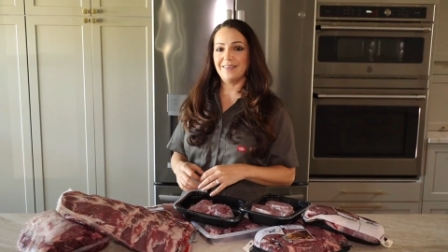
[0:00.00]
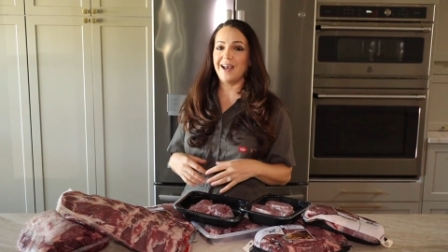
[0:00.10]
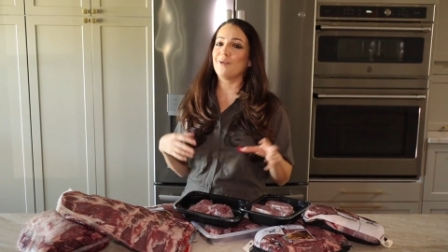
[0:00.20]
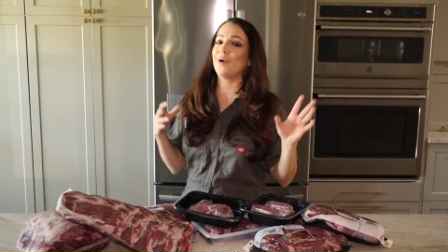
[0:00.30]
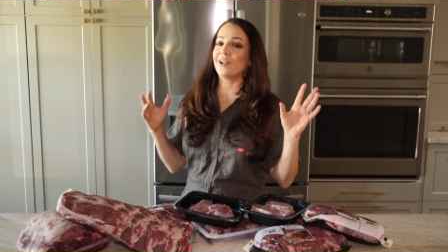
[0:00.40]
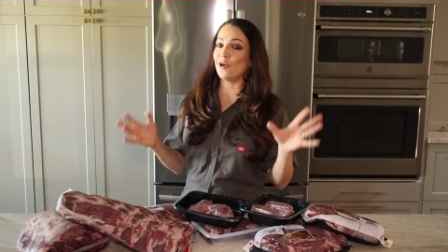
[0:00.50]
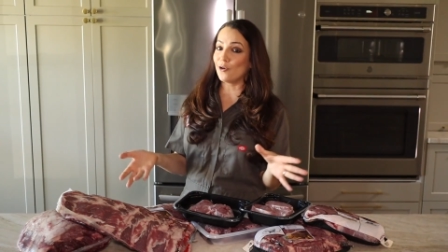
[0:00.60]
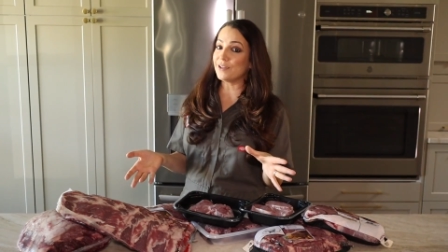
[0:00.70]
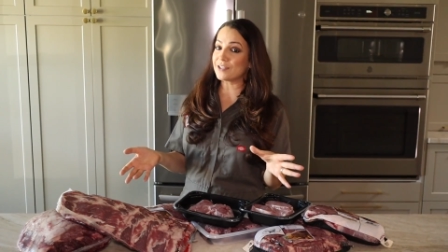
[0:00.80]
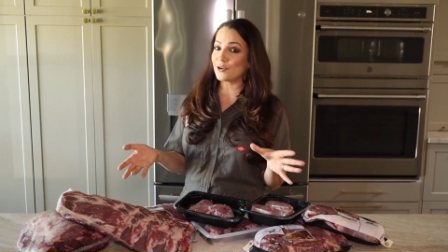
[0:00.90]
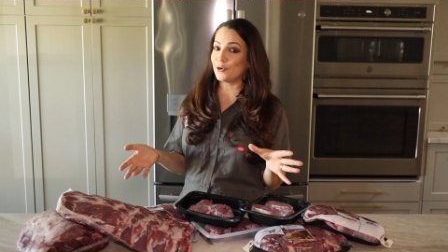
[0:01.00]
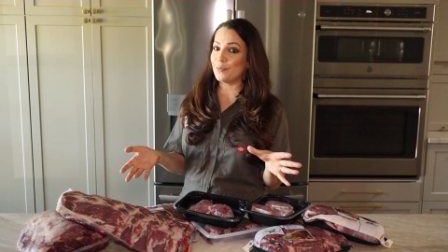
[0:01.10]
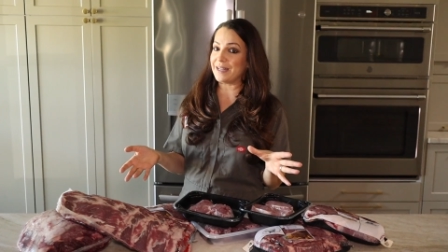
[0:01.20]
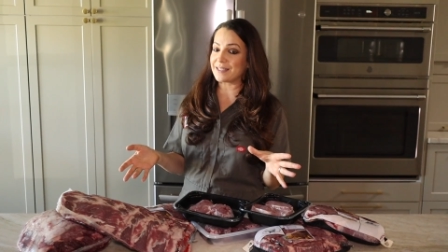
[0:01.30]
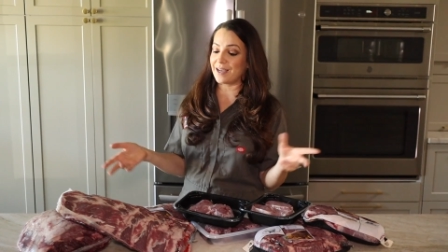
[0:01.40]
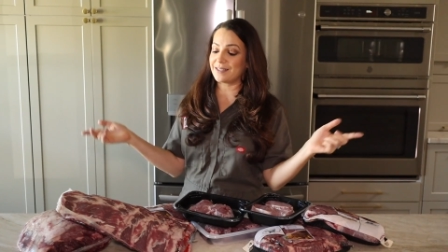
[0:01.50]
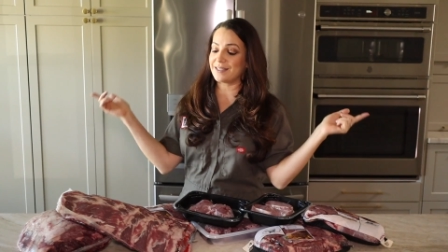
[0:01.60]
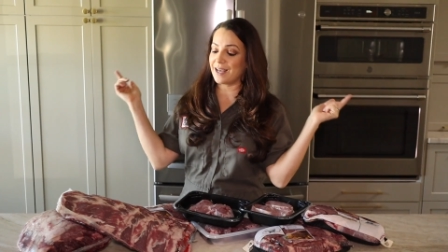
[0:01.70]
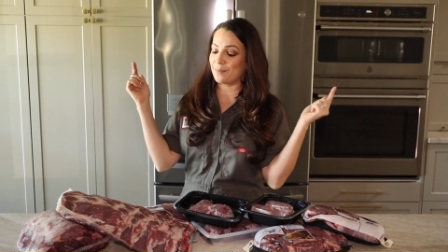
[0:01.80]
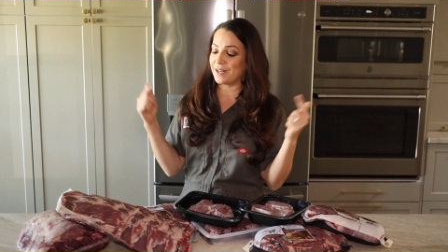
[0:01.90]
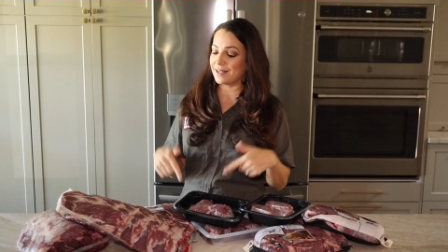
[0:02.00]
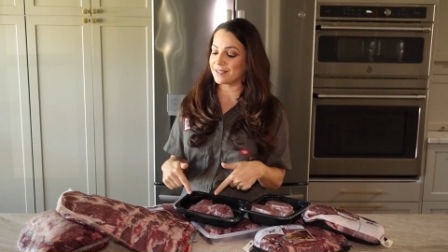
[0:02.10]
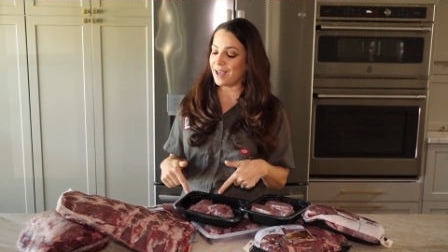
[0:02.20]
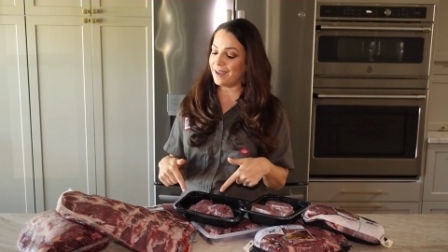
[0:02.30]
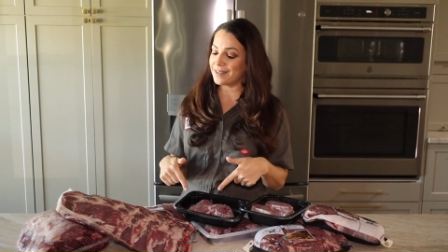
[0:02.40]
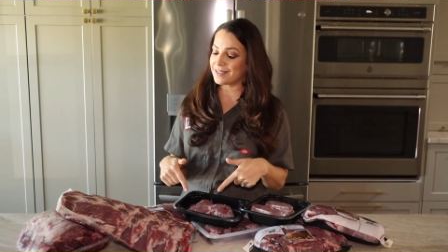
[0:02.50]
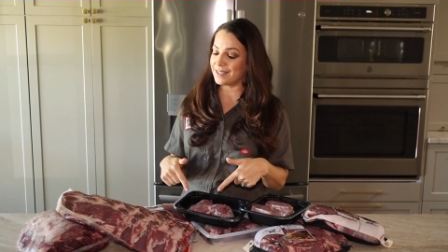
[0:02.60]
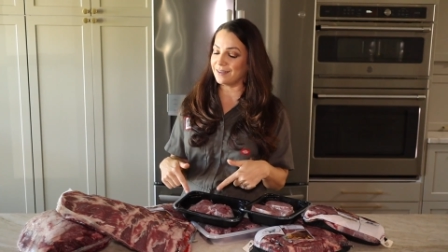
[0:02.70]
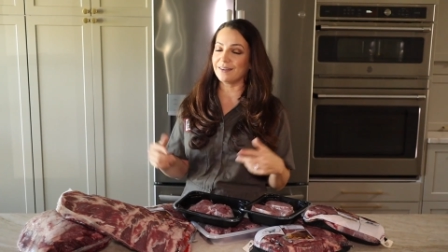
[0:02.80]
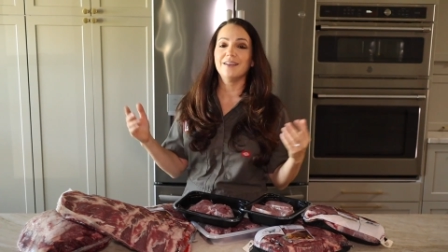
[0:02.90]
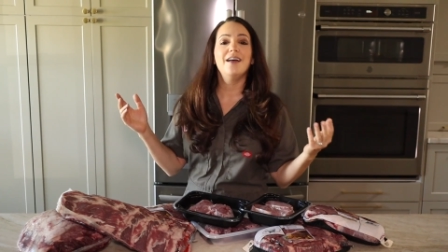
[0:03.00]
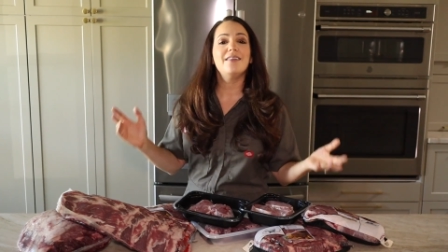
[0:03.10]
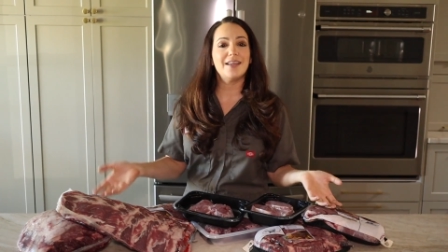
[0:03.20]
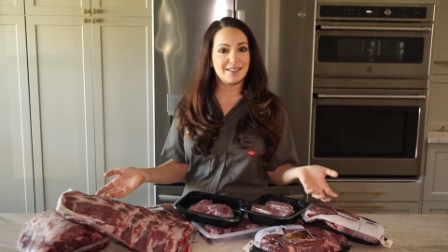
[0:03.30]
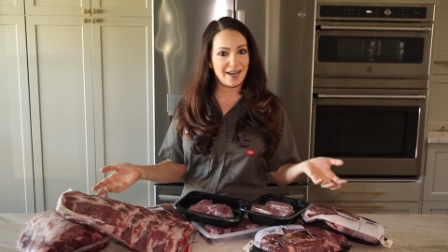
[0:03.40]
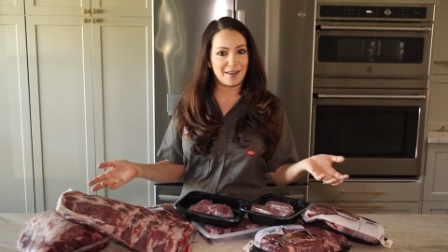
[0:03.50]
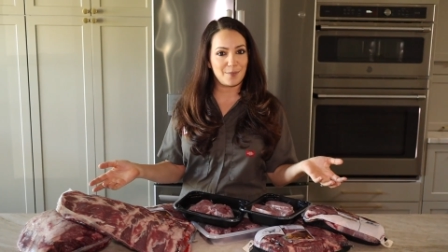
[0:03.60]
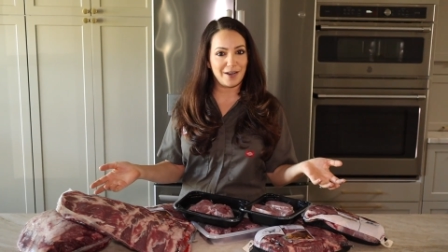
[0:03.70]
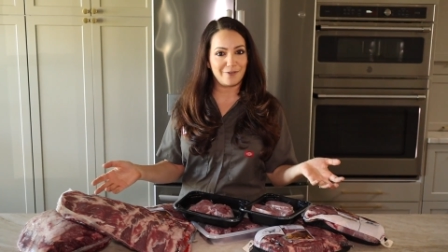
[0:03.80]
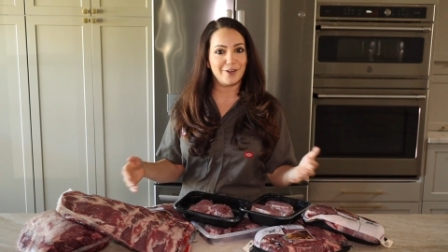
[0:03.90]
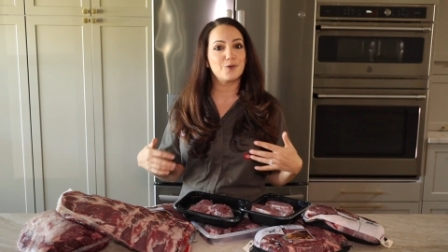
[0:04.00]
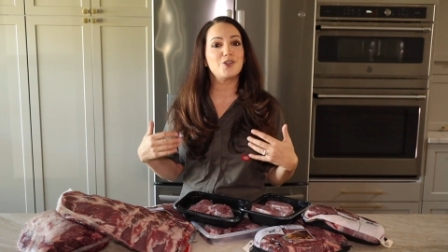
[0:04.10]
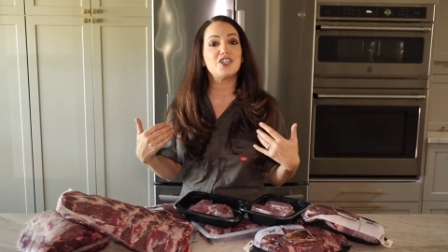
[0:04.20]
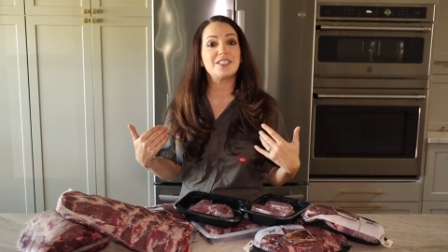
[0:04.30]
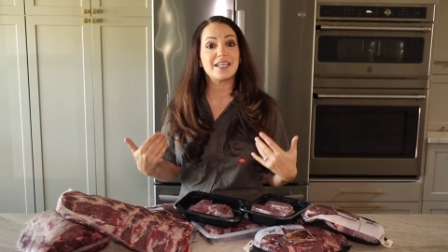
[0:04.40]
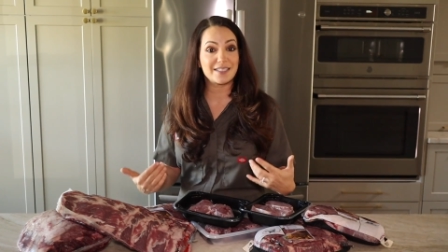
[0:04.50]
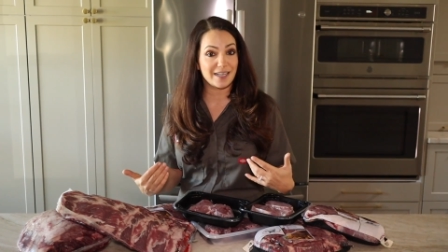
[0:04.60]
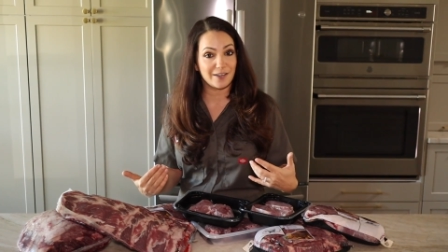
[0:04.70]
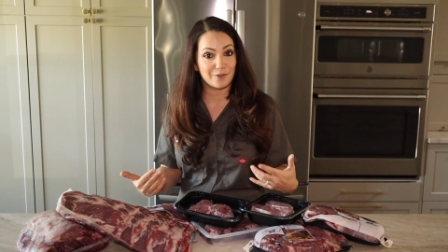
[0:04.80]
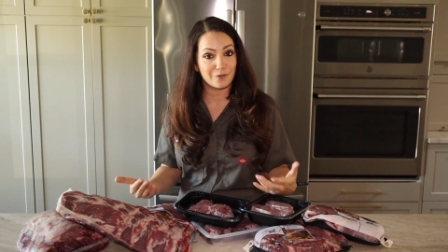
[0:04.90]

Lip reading: And while all this cool meat science is happening inside the seal, there's another benefit, which is extended